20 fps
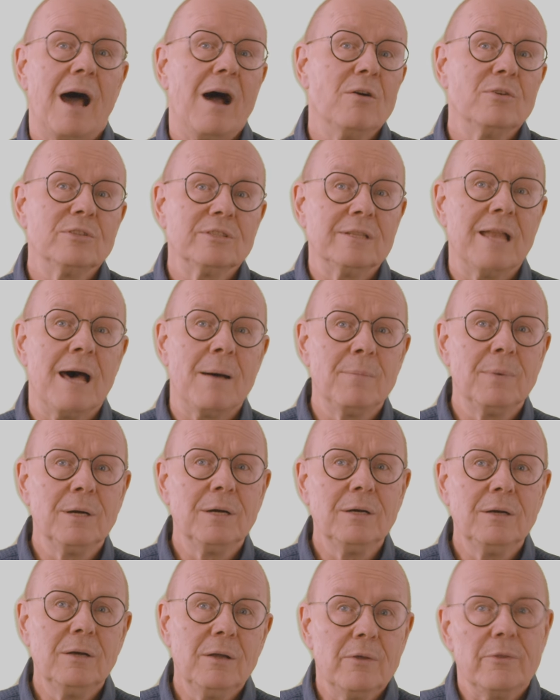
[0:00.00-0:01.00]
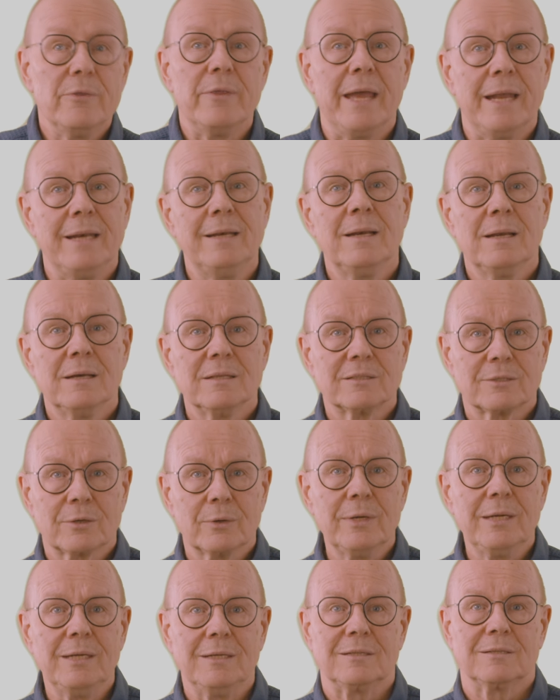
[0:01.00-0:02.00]
house number, then
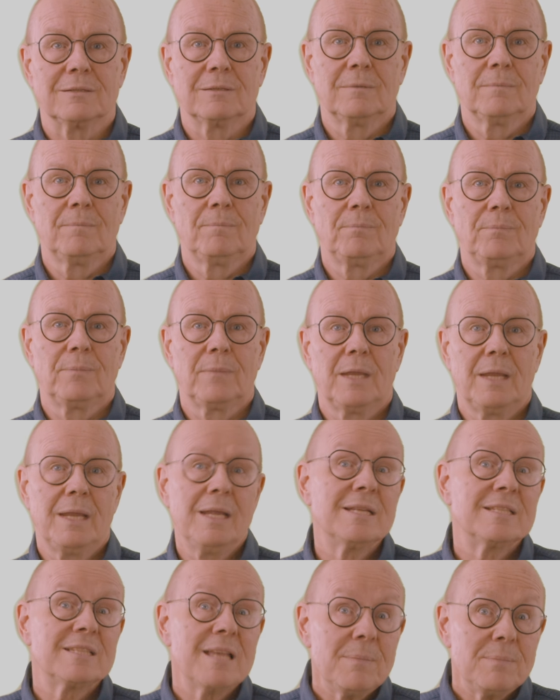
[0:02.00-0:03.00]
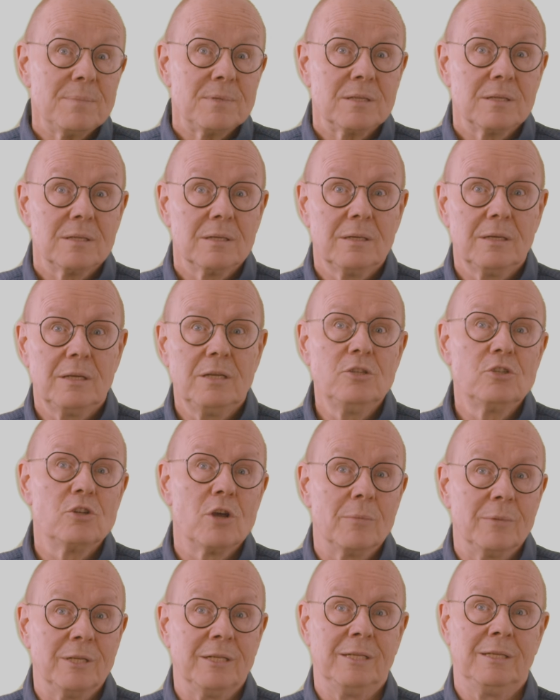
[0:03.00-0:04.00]
street, except in
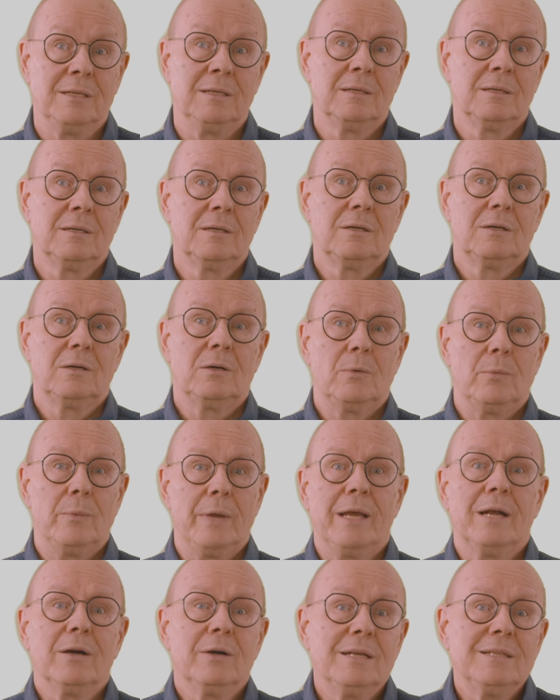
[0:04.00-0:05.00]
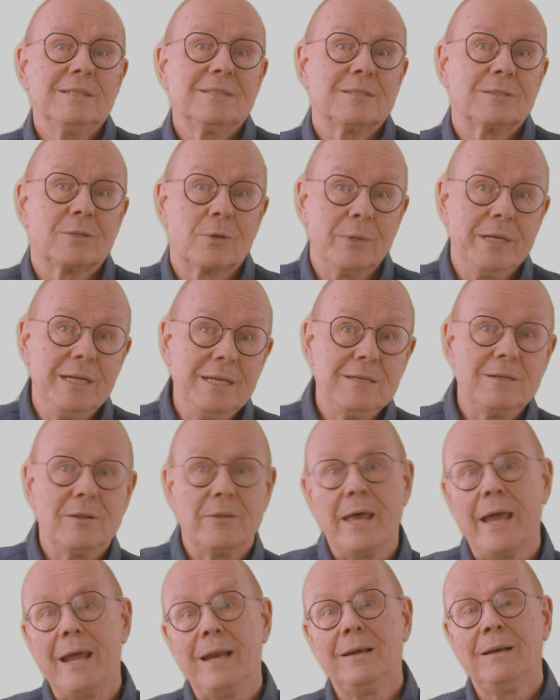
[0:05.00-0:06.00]
Germany, where it's street,
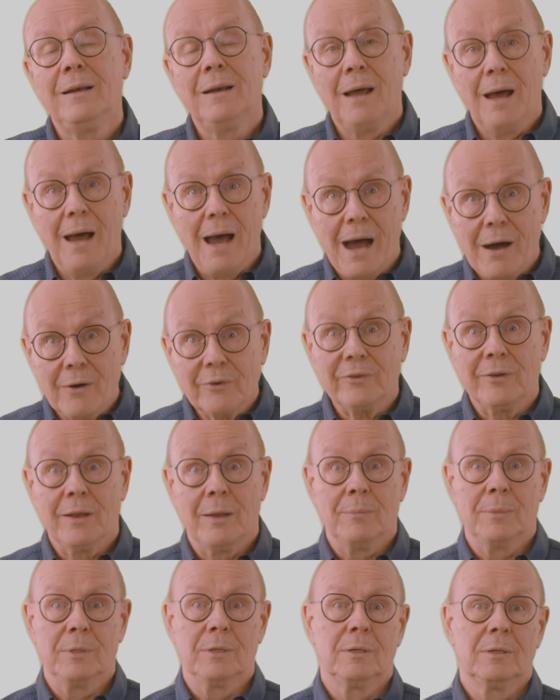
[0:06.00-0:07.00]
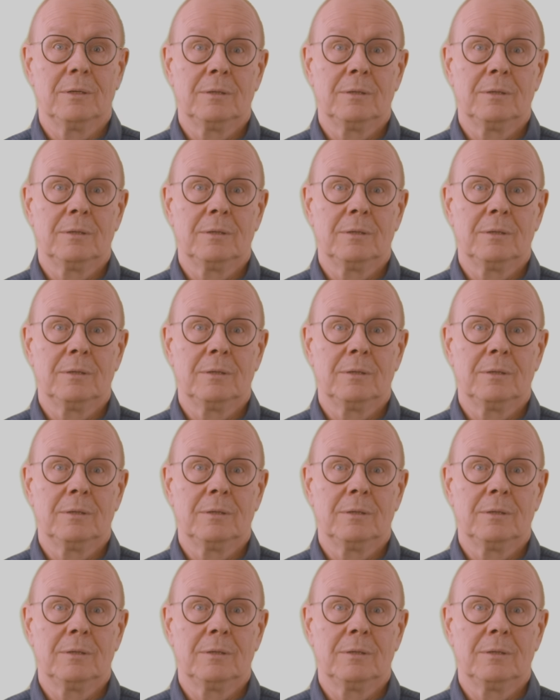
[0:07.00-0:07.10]
then house number.